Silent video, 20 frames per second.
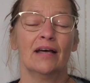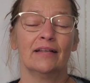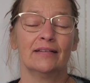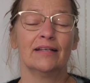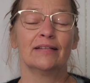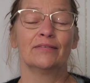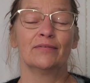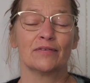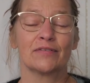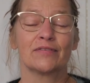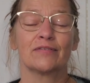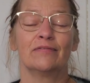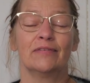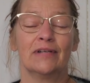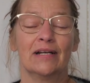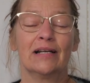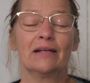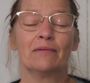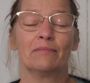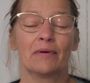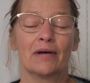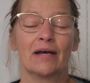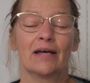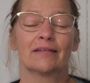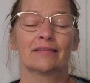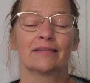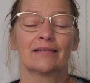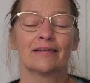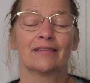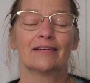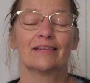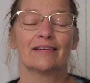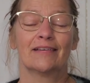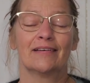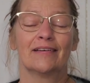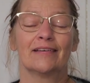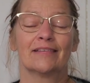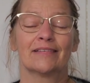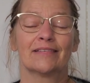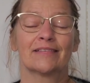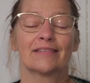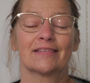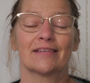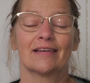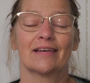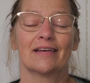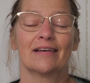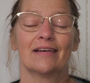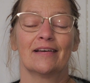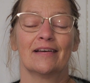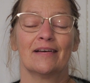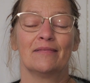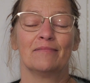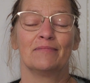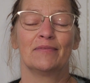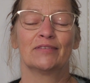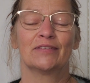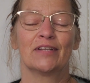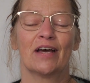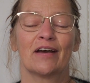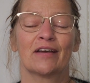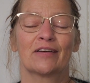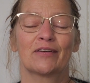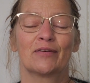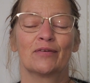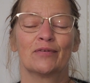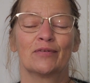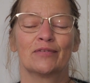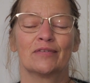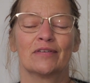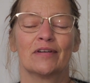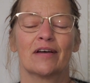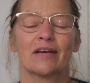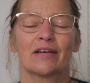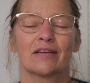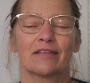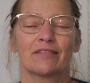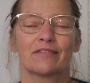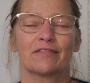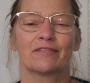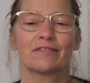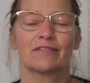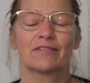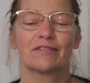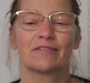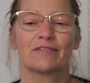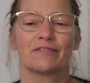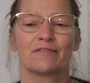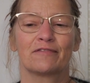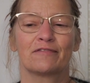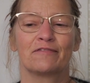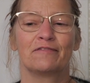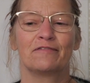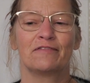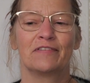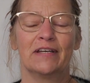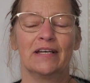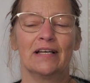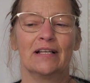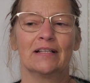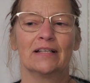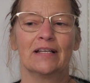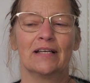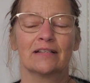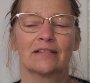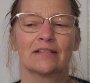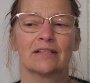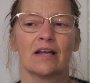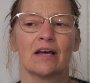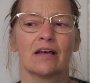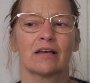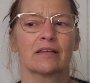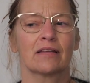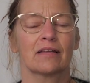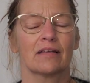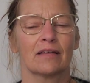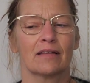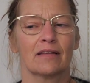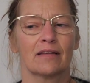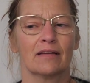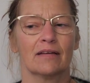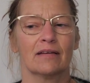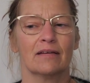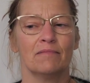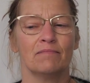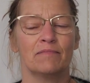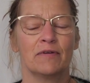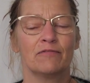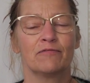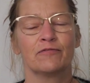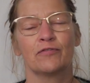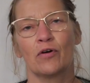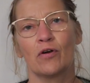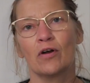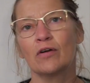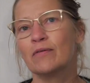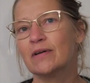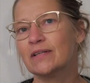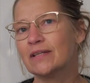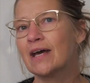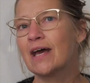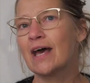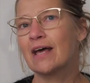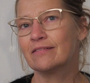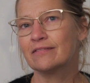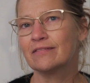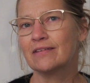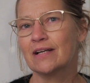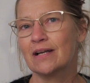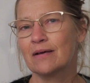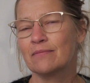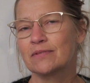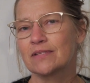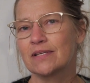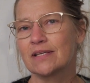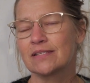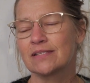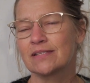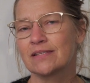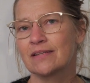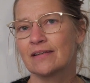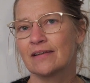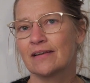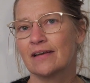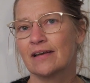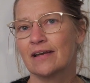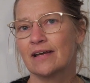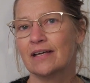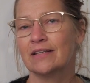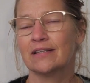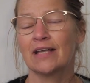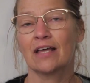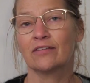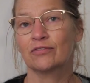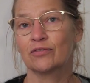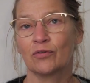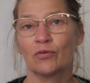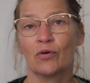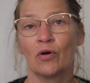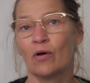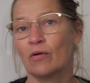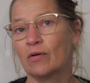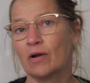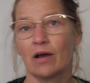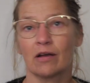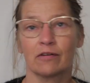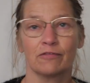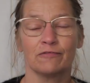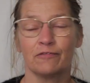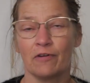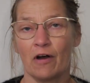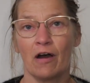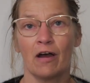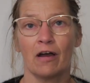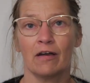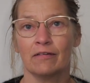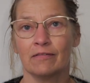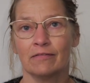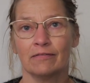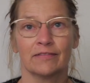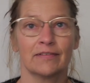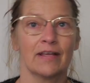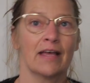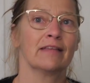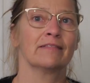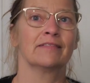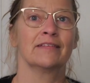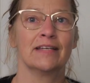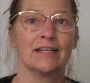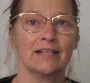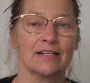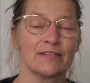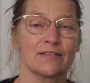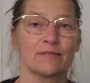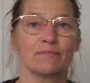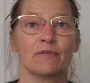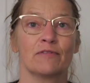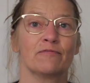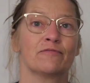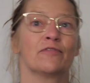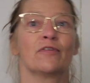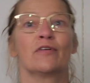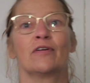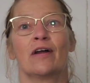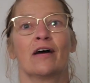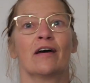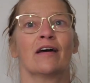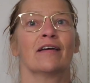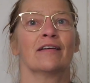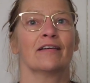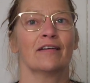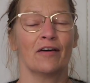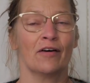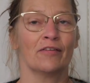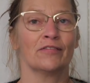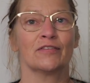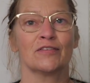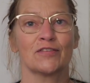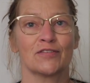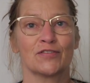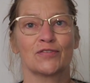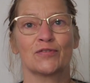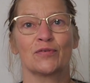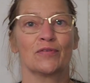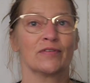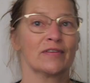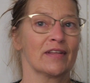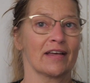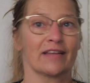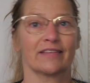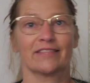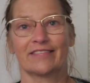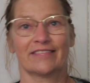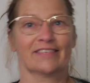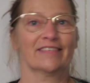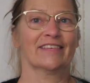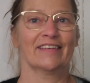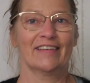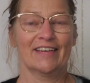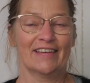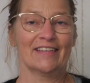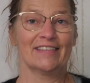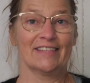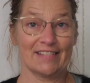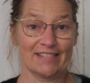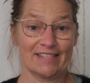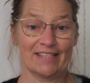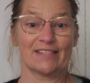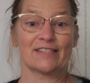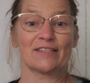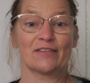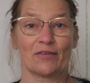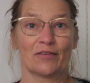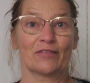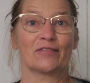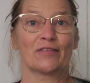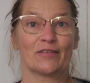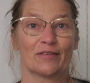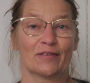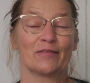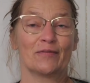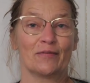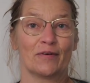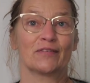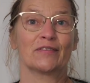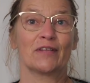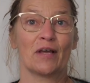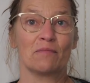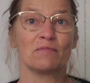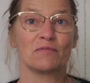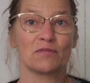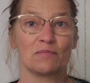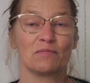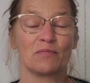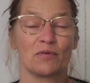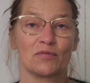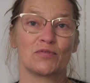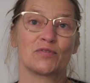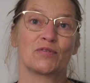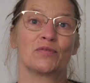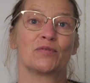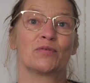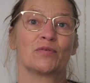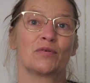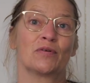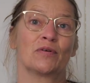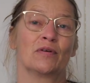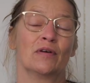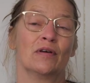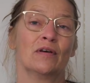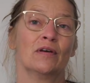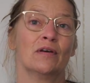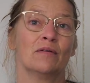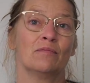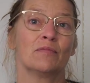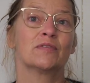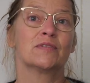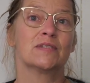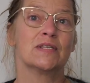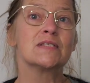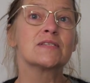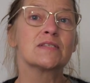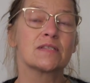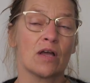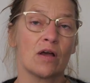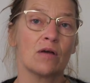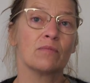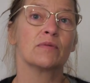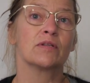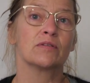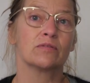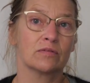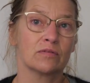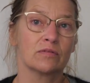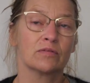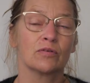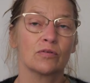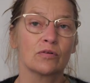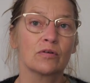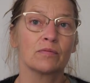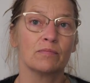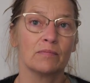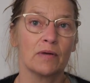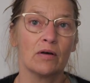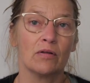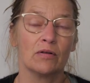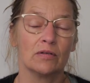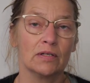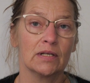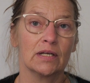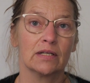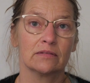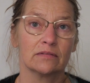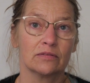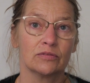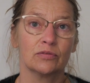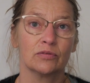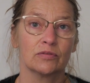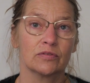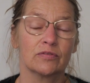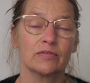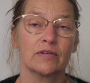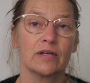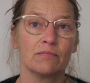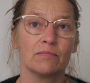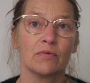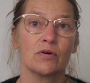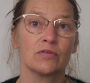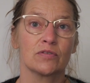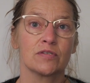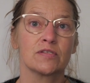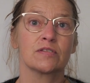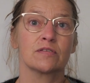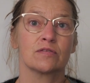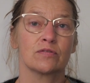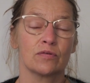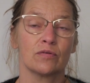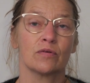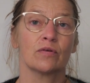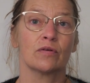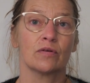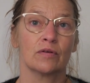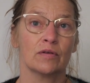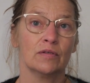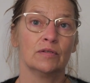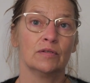it was really bad. But I could, like, feel it. Like, before, when I had relapses, it had to go like 5-10 years before I understood that this is not what I'm supposed to do. But this time it took me only 2-3 months to